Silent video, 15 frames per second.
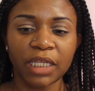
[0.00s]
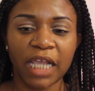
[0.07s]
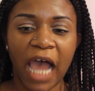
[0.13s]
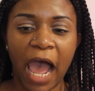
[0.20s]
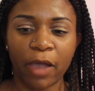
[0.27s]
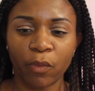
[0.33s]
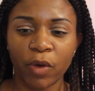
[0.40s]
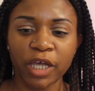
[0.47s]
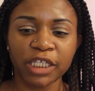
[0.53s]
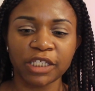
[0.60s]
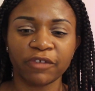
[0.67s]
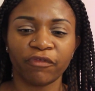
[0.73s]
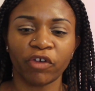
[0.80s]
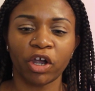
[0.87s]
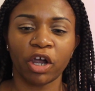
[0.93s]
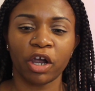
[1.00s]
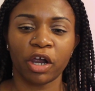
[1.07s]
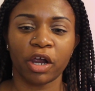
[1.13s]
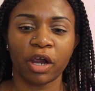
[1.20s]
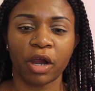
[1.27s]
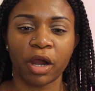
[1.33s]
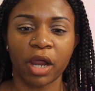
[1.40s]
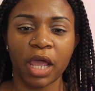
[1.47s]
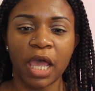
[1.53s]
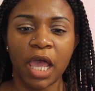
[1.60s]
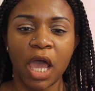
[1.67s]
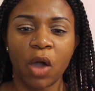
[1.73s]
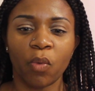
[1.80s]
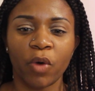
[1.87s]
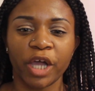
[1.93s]
I was for her
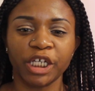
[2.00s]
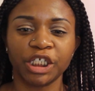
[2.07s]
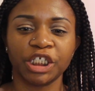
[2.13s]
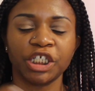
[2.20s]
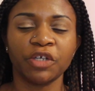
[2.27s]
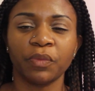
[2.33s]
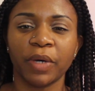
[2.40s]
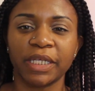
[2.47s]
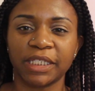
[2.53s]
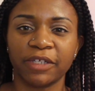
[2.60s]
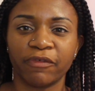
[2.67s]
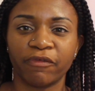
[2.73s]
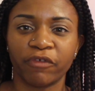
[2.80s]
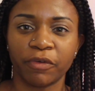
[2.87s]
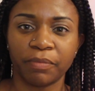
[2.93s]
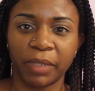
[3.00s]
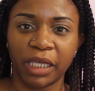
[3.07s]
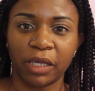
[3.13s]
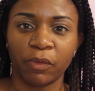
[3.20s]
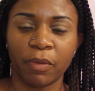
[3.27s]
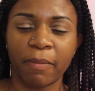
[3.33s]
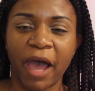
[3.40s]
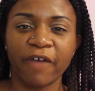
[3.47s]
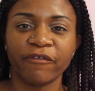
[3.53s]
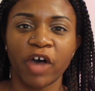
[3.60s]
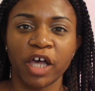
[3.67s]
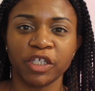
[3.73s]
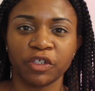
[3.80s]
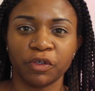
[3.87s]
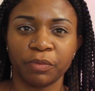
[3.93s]
what she wasn't for me. When my
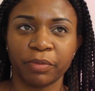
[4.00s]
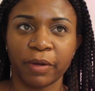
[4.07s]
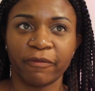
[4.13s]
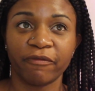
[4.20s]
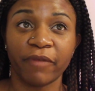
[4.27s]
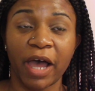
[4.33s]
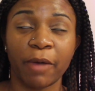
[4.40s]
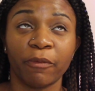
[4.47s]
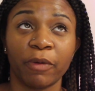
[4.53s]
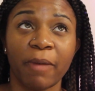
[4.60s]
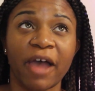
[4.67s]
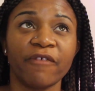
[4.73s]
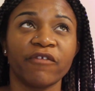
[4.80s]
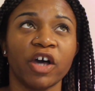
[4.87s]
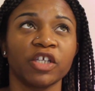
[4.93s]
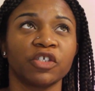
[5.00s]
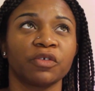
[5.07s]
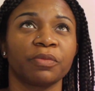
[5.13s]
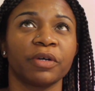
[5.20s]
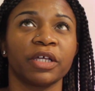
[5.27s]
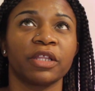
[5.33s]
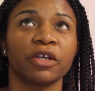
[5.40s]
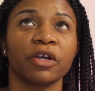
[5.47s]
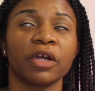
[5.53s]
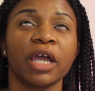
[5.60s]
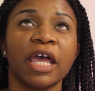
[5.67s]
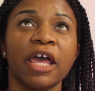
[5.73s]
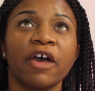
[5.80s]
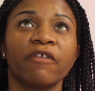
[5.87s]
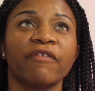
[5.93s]
foster brother
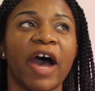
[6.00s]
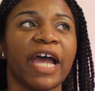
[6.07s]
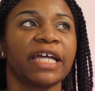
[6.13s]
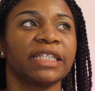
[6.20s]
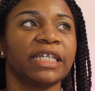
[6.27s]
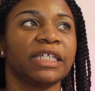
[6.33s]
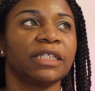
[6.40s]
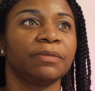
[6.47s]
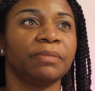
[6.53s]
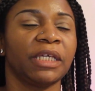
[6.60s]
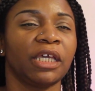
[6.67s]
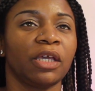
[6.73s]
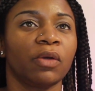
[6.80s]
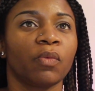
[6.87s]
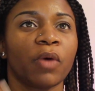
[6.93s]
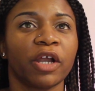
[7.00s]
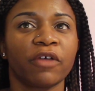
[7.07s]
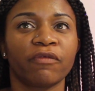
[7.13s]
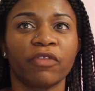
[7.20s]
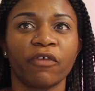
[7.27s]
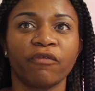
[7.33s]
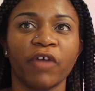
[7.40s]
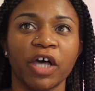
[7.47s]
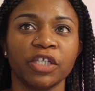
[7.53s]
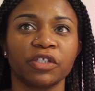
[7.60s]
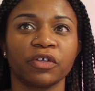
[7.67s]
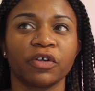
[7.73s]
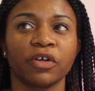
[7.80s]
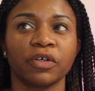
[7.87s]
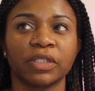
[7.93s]
violated me, one of the foster
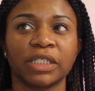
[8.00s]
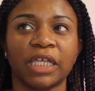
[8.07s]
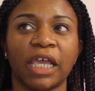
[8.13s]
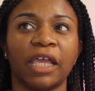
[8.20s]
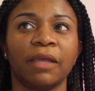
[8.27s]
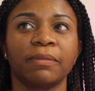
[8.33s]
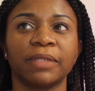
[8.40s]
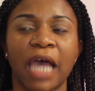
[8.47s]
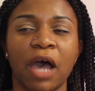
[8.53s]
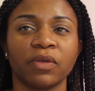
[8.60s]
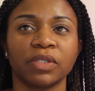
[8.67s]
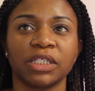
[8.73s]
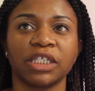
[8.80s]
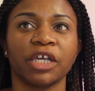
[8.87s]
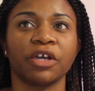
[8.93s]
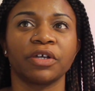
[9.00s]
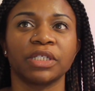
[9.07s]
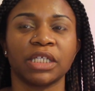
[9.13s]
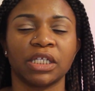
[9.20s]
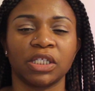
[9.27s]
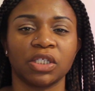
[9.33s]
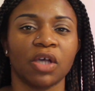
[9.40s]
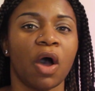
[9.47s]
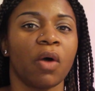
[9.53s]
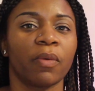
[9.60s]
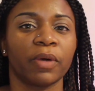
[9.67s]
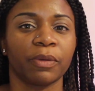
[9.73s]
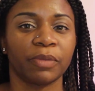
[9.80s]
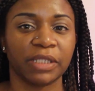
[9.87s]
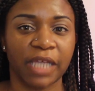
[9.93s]
girls came downstairs and saw
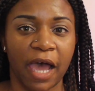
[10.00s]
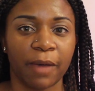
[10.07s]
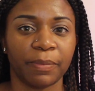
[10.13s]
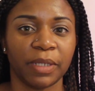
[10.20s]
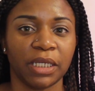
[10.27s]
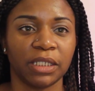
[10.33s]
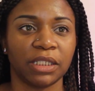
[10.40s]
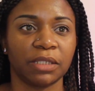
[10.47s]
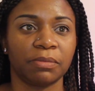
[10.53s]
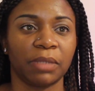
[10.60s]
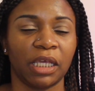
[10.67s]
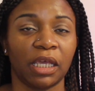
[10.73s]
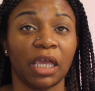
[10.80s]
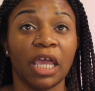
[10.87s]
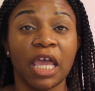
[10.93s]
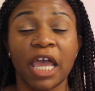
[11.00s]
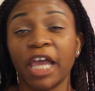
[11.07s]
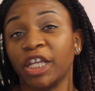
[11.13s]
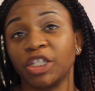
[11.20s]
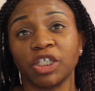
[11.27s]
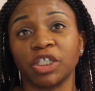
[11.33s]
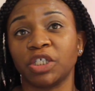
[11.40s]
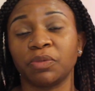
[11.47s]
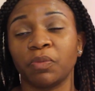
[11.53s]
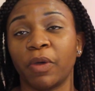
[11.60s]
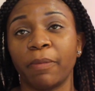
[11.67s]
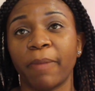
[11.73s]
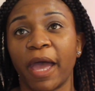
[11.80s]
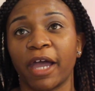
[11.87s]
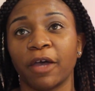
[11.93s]
what was happening to me and just
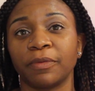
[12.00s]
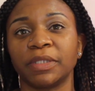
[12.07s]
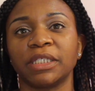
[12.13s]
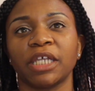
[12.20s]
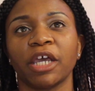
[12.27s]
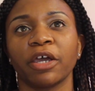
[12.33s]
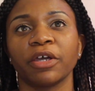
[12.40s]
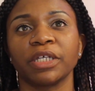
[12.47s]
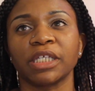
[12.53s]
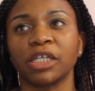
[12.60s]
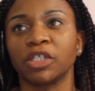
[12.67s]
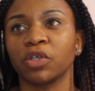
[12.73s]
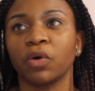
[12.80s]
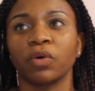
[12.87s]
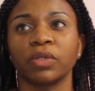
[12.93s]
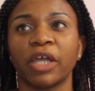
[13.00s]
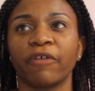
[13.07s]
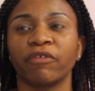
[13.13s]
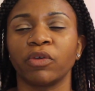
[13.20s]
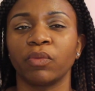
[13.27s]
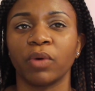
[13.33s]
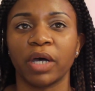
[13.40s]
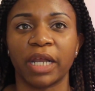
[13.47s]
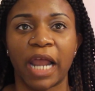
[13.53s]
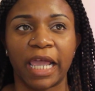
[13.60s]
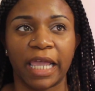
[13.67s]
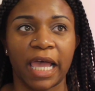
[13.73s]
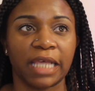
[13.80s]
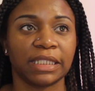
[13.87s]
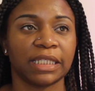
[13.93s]
went back upstairs and told everyone, I
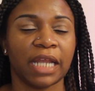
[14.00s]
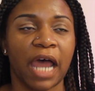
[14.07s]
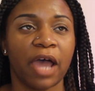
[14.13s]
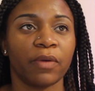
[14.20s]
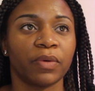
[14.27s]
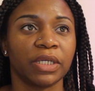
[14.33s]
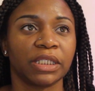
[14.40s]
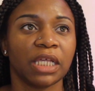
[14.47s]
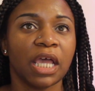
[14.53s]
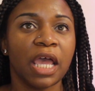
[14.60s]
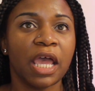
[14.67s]
guess, that I was